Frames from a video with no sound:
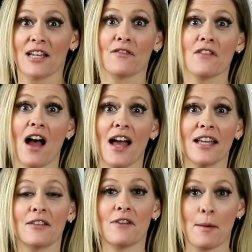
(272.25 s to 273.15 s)
If
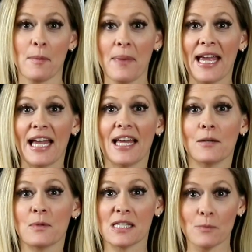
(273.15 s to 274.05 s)
not, grab a
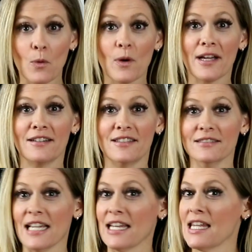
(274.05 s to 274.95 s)
pan with some
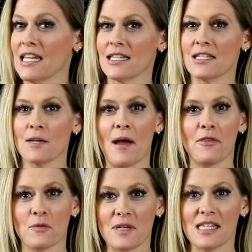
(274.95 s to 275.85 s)
oil and heat it to
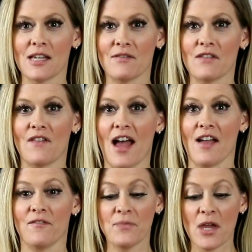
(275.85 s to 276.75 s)
about
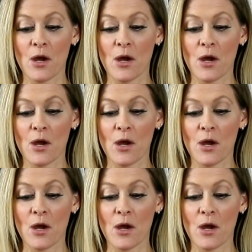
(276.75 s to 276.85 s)
375.